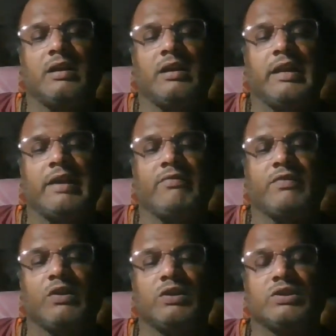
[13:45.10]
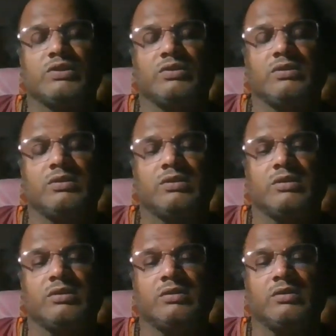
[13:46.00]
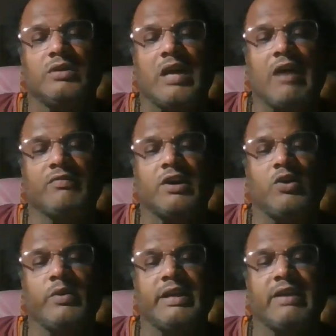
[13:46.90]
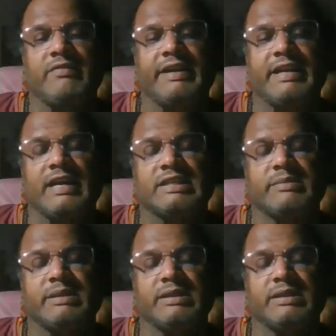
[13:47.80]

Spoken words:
left also after doing every task.